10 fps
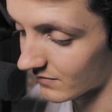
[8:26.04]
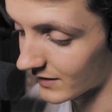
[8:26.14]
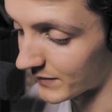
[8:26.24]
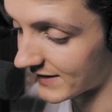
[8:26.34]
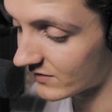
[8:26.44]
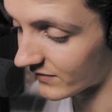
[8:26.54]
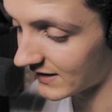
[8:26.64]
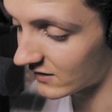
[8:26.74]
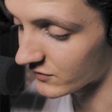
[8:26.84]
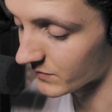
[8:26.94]
They were native
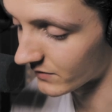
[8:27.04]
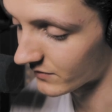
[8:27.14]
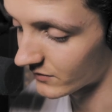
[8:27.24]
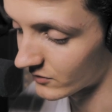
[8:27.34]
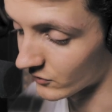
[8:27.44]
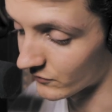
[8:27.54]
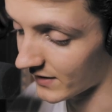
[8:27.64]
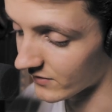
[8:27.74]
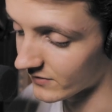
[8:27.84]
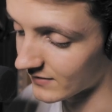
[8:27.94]
Englishmen, whose
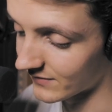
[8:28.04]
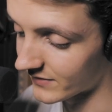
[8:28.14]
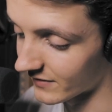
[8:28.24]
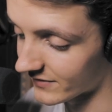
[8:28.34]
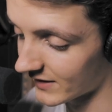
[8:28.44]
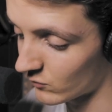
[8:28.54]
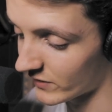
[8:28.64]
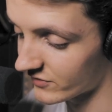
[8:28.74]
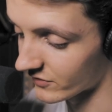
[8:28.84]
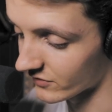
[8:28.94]
fathers lived in the sunny
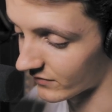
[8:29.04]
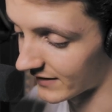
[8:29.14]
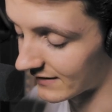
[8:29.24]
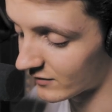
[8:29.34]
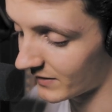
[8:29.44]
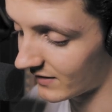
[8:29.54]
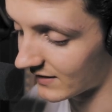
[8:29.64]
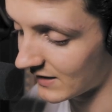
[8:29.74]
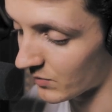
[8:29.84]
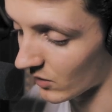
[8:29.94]
richness of the
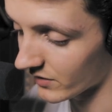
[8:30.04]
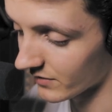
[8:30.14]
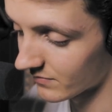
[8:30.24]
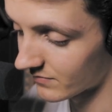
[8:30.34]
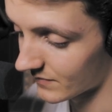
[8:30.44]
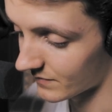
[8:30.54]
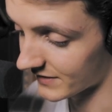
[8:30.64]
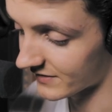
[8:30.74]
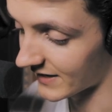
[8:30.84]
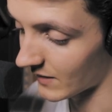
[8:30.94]
Elizabethan epoch,
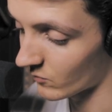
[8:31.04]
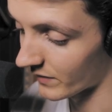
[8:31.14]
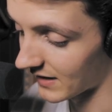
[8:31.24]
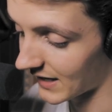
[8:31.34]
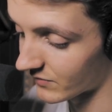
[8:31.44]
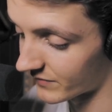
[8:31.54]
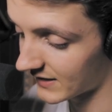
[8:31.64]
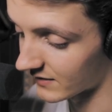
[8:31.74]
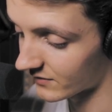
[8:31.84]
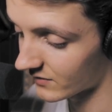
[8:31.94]
at a time when the life of
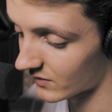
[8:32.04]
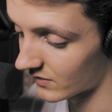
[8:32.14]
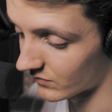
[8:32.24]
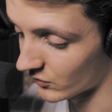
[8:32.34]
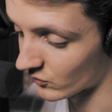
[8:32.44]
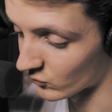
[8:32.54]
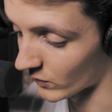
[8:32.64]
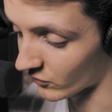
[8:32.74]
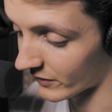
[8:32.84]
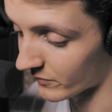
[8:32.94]
England, viewed as
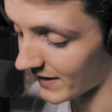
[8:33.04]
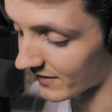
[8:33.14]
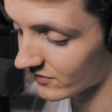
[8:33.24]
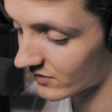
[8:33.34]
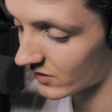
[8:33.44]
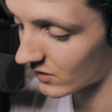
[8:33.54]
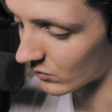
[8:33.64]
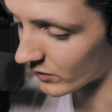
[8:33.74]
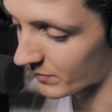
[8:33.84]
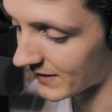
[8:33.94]
one great mass,
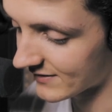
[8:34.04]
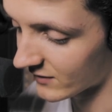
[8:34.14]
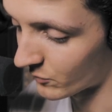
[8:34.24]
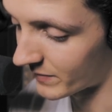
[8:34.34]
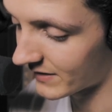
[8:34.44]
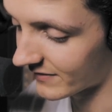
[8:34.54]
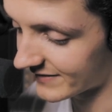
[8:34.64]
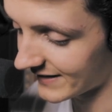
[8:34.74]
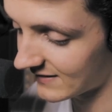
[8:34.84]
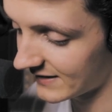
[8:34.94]
would appear to have been
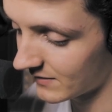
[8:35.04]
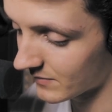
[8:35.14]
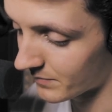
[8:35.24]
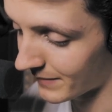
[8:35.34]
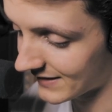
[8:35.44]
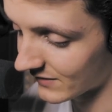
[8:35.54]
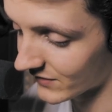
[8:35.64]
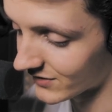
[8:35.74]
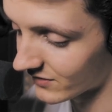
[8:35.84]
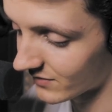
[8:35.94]
stately,
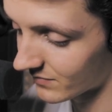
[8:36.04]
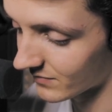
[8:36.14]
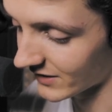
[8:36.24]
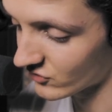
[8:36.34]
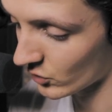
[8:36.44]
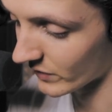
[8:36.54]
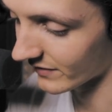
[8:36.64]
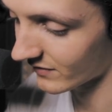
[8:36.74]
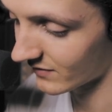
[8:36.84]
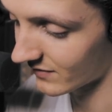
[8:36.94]
magnificent, and
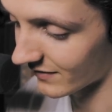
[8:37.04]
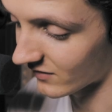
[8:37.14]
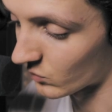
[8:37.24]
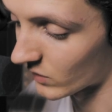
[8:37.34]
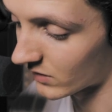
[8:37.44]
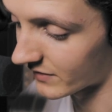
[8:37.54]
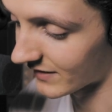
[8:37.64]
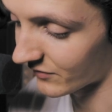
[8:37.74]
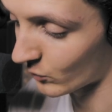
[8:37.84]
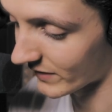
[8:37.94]
joyous as the world
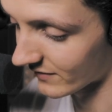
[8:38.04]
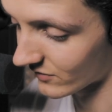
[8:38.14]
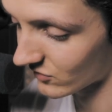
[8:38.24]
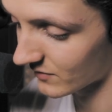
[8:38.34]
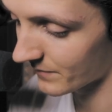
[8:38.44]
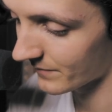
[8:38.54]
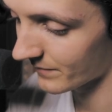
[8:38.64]
has ever witnessed.